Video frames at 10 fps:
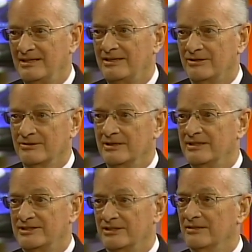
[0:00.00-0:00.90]
you know,
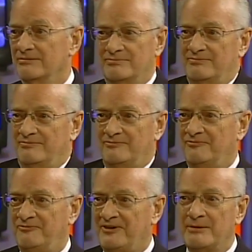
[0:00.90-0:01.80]
is a
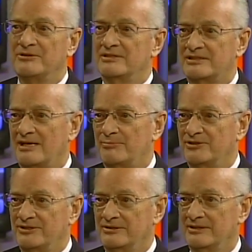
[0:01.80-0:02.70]
fabulous
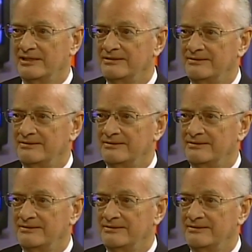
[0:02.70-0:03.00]
opportunity.